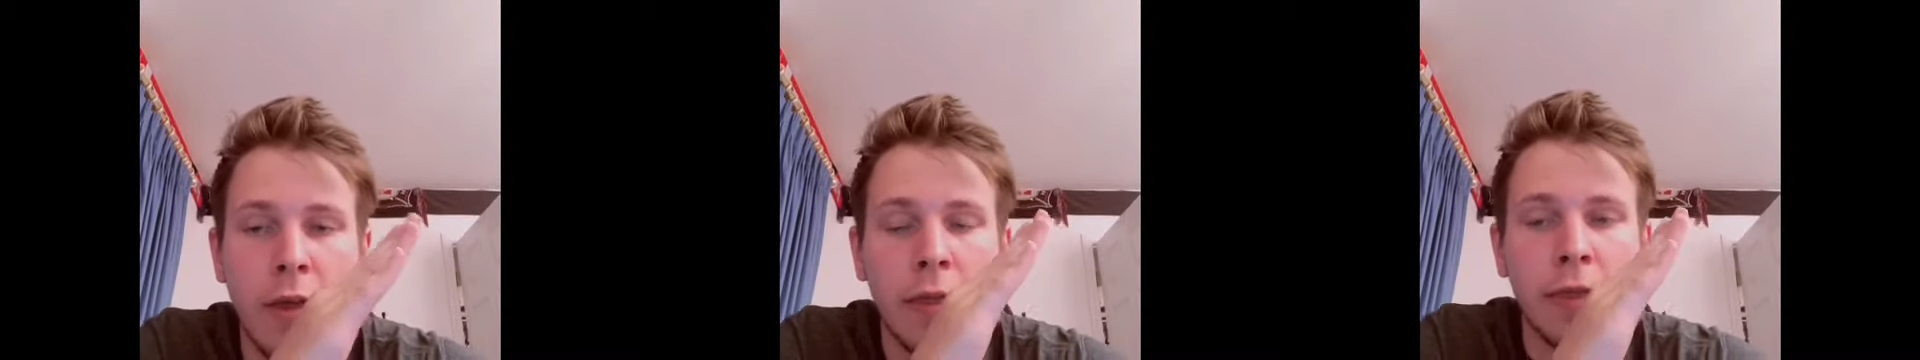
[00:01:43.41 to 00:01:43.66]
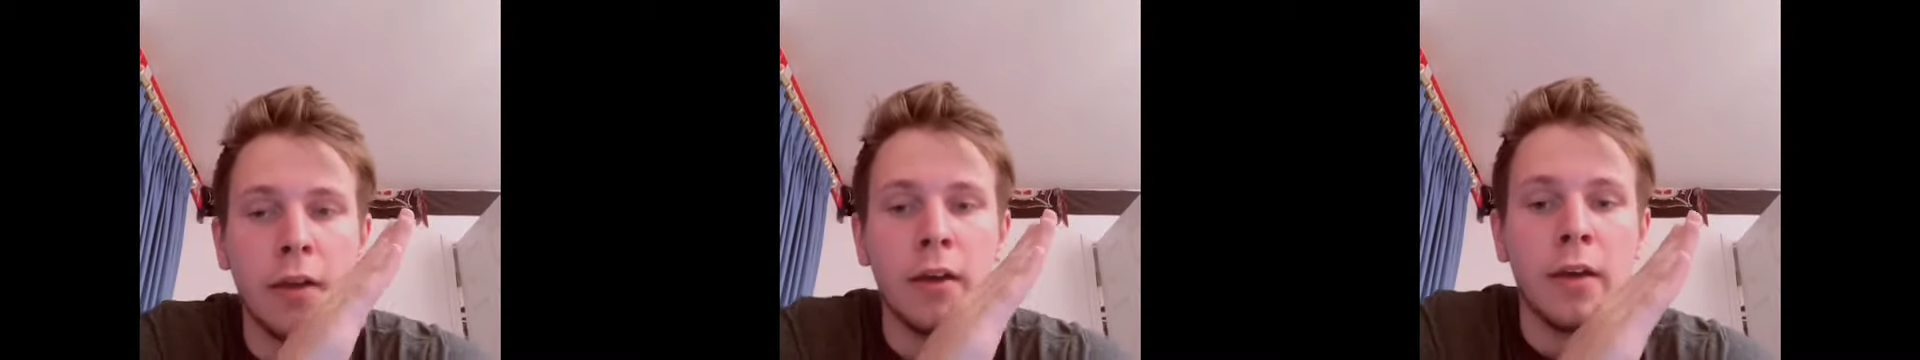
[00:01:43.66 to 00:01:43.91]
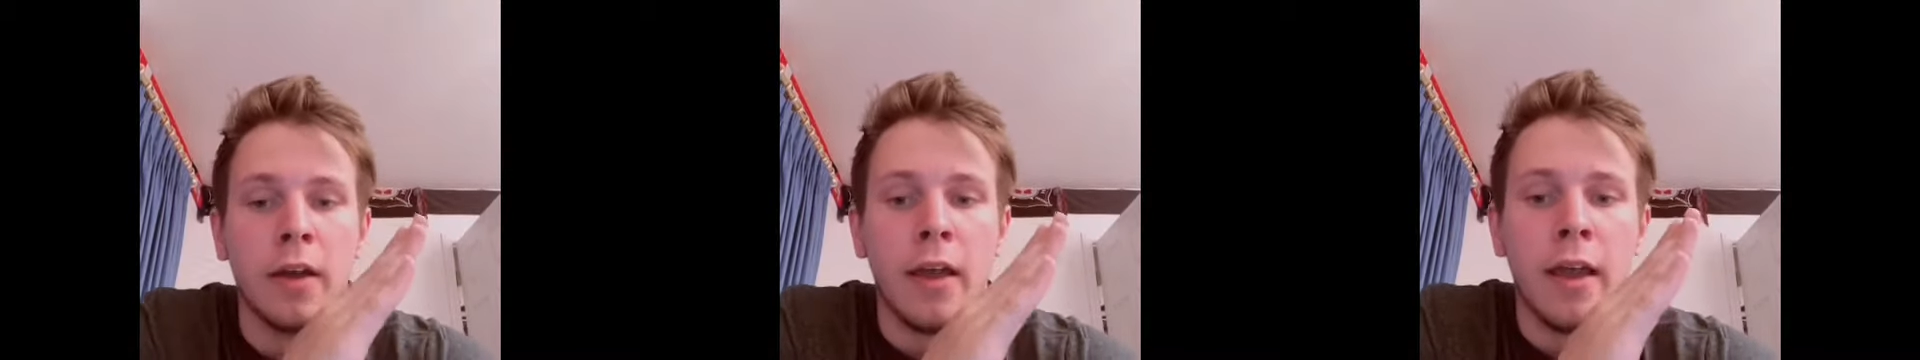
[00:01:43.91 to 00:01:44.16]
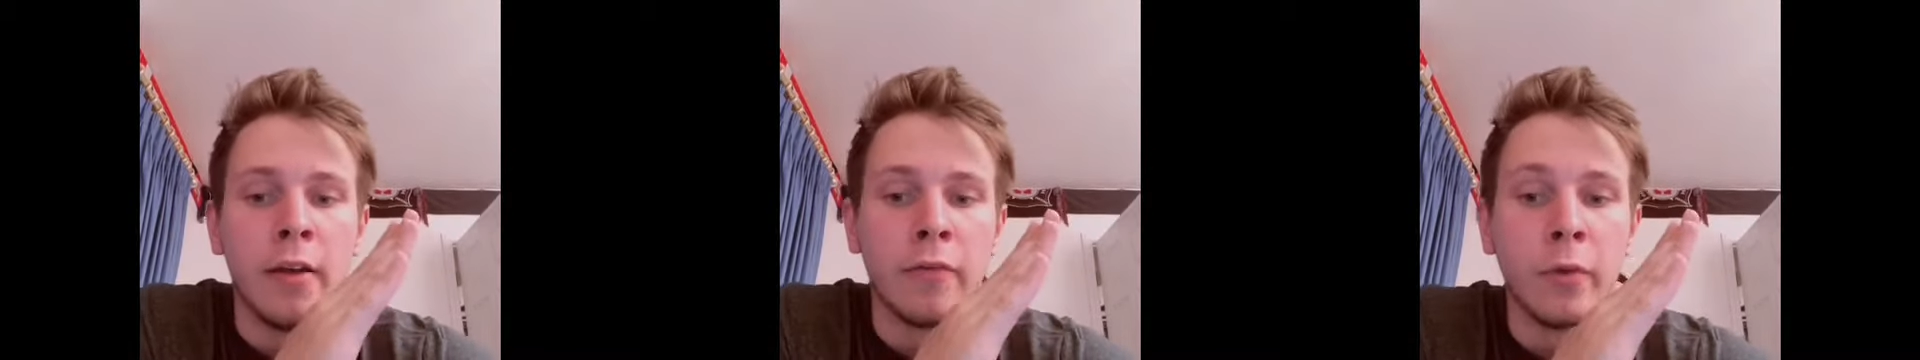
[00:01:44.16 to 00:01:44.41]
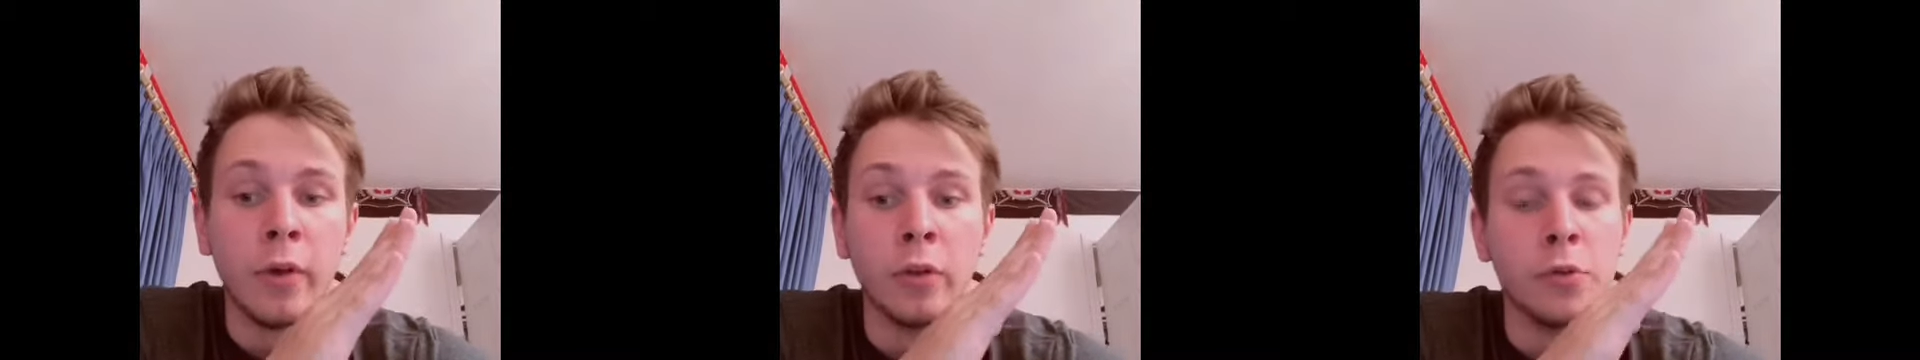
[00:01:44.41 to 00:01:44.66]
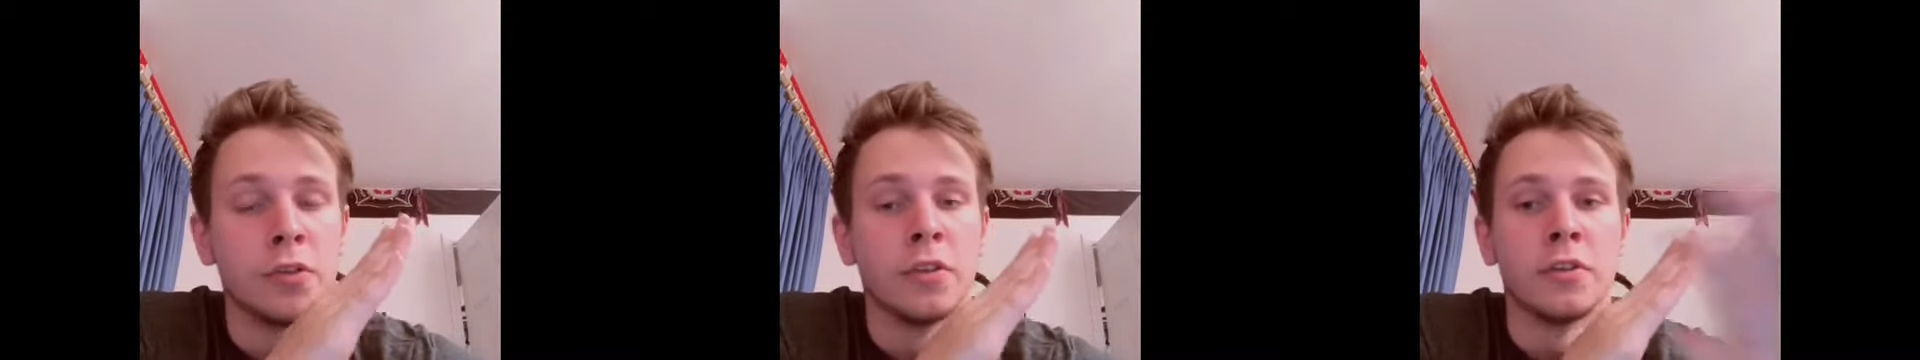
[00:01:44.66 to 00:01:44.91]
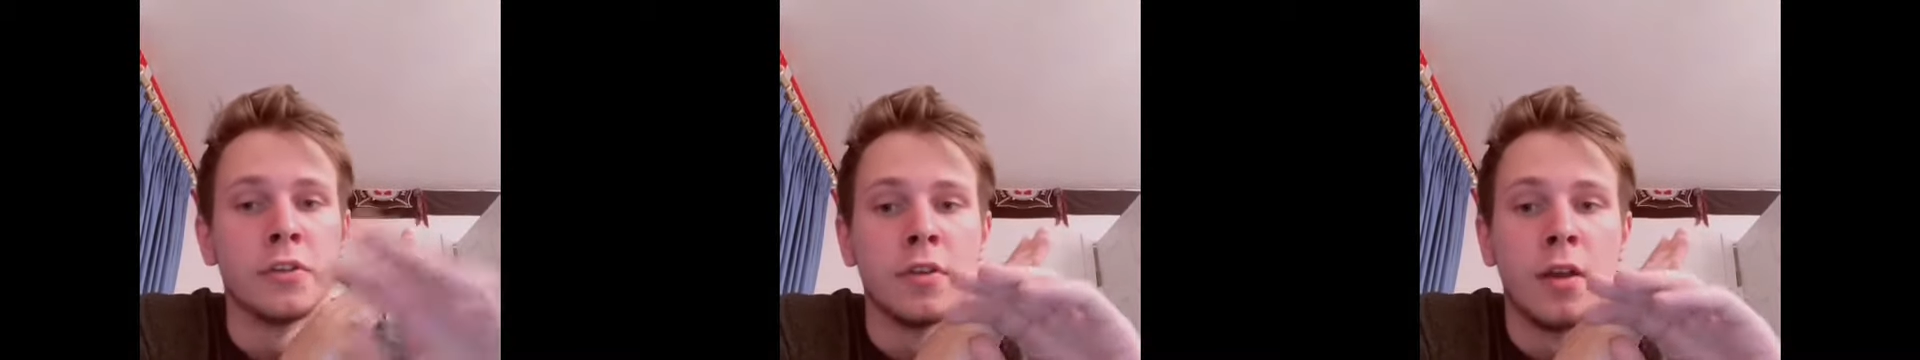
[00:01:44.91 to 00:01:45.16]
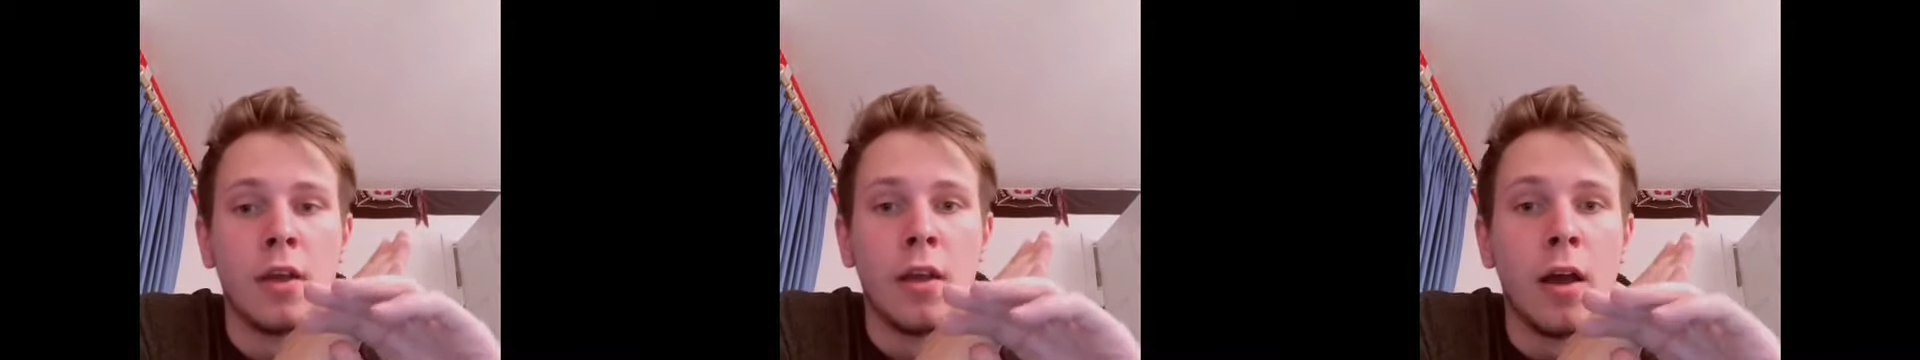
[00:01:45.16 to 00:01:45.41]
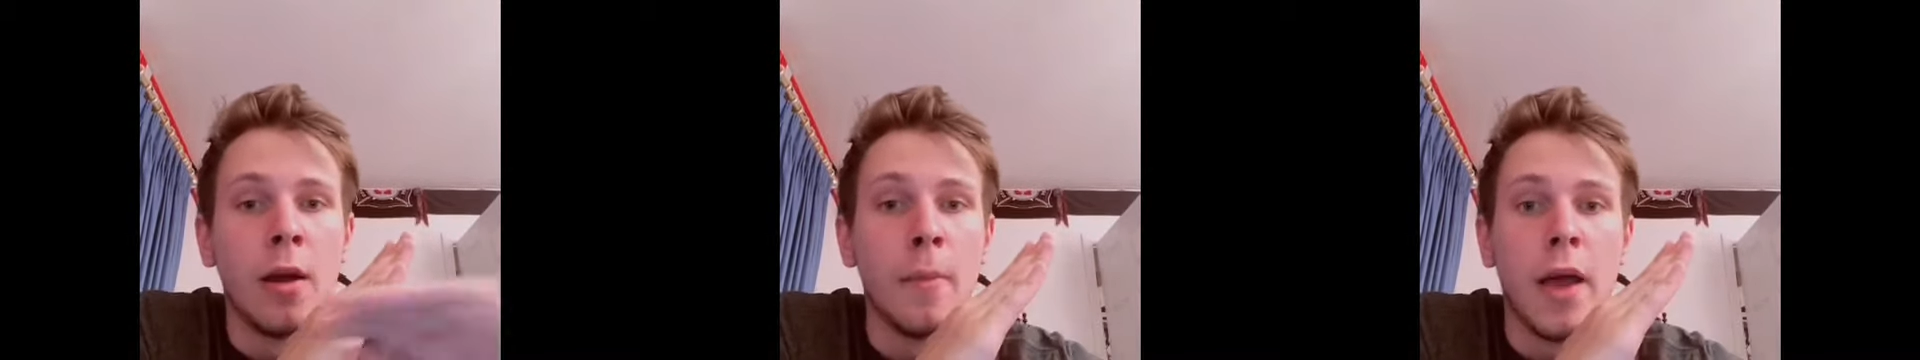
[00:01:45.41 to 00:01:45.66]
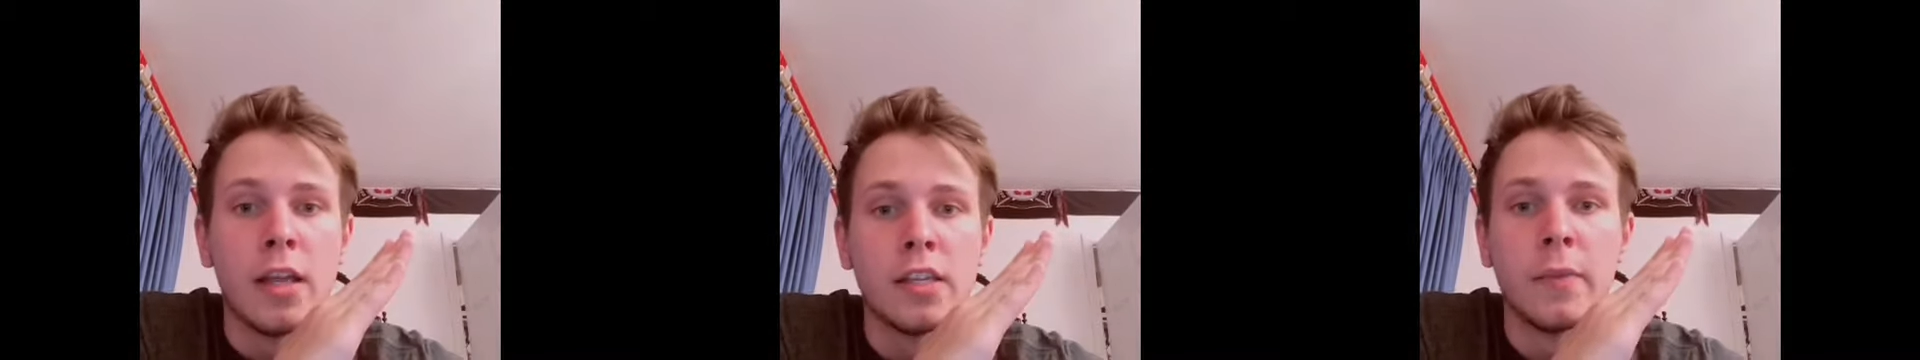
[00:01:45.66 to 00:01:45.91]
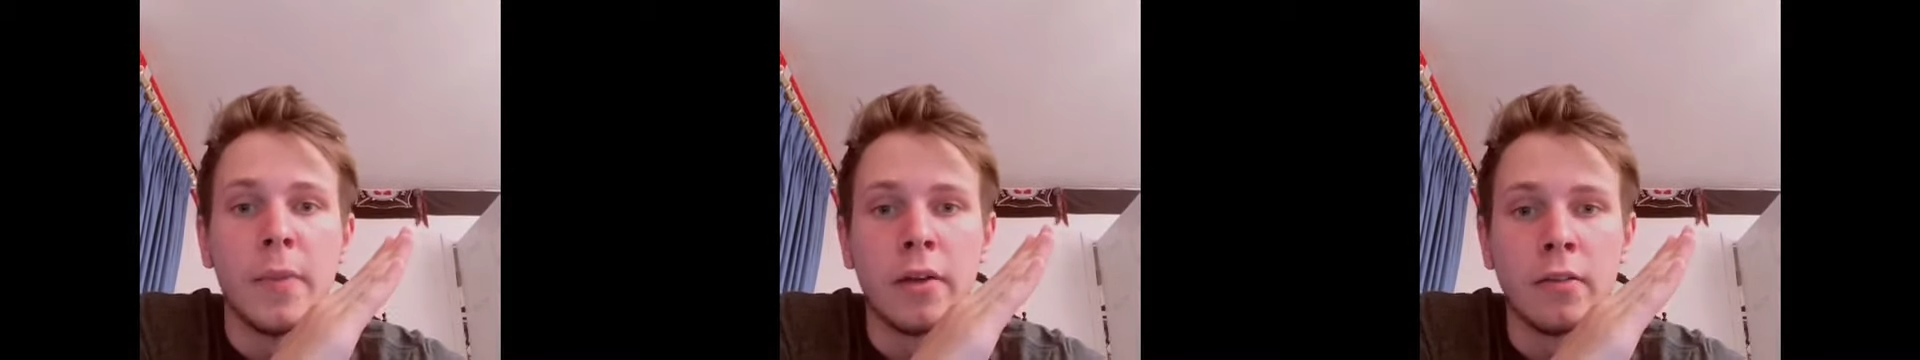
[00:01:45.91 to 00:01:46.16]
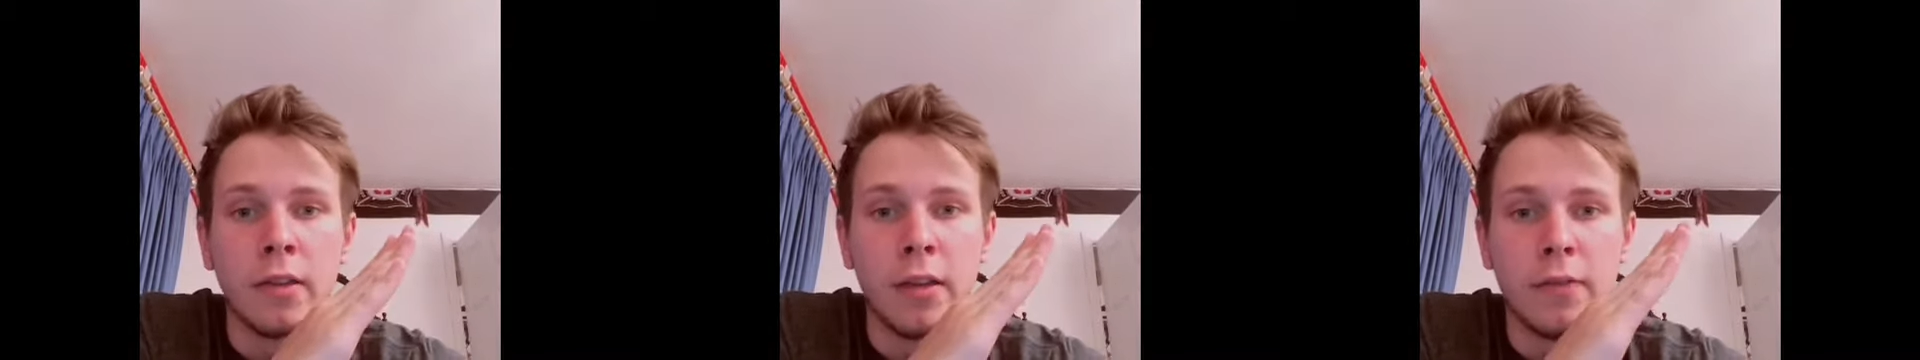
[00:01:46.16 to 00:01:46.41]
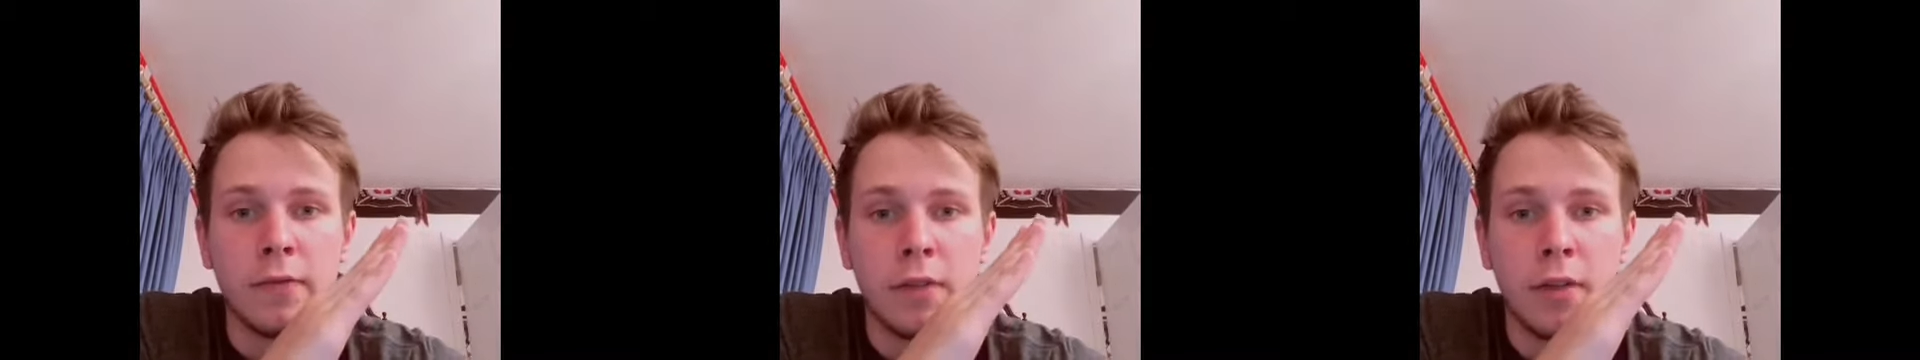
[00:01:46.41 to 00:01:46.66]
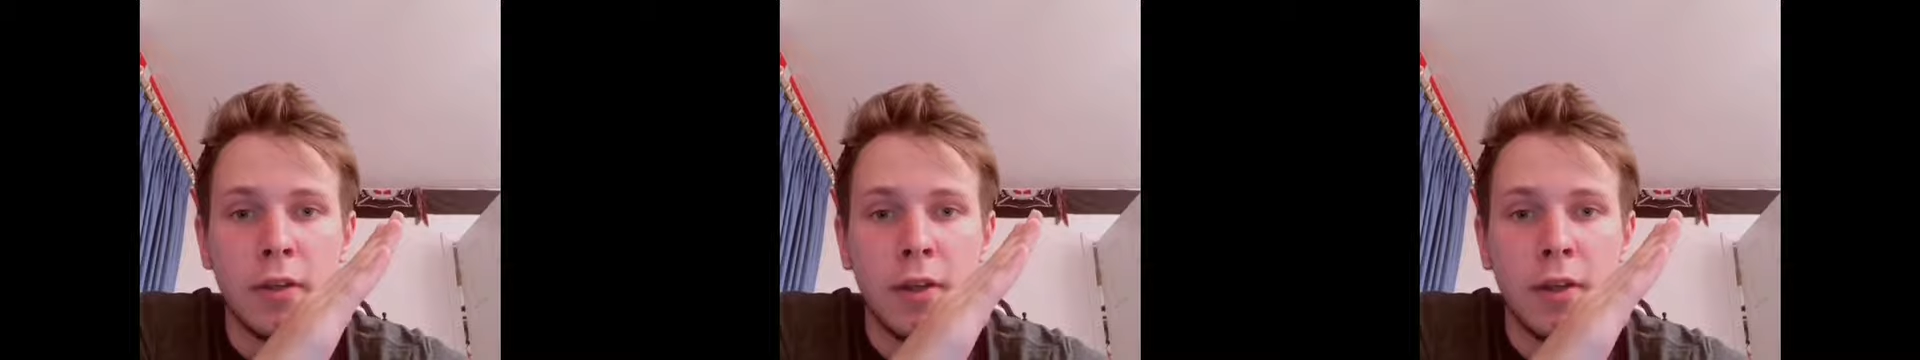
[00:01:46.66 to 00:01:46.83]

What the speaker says: the airfoil loses a massive amount of lift,